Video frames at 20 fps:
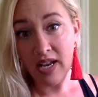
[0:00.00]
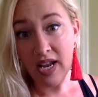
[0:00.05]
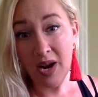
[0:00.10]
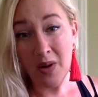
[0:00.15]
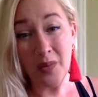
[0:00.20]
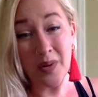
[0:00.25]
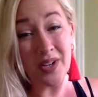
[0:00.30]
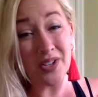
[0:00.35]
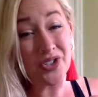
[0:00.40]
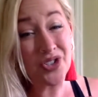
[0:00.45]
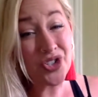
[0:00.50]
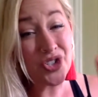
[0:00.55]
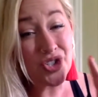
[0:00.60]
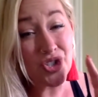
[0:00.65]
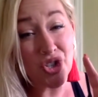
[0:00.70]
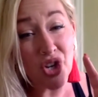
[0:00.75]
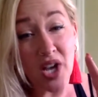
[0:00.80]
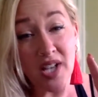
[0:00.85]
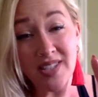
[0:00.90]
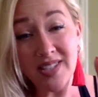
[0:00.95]
And we're
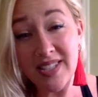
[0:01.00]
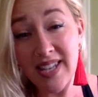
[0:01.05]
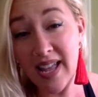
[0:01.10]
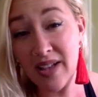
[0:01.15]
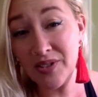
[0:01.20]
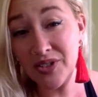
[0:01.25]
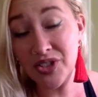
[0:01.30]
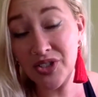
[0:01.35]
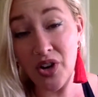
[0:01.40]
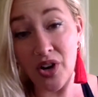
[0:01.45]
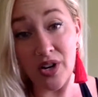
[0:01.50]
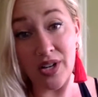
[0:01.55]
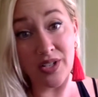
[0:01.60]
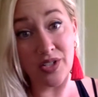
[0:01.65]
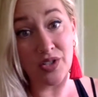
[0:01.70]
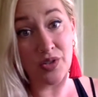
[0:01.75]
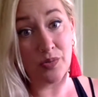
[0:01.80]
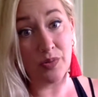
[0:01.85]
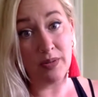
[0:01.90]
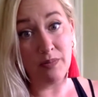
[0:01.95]
just now starting
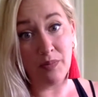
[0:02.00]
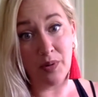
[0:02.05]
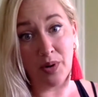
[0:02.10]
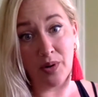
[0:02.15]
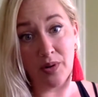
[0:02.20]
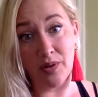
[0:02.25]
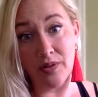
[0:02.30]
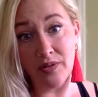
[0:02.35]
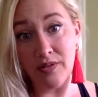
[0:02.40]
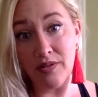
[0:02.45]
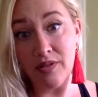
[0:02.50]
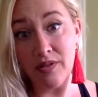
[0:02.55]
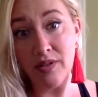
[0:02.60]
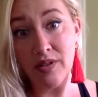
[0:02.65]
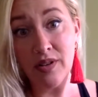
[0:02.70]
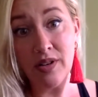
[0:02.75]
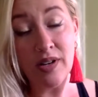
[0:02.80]
to rebirth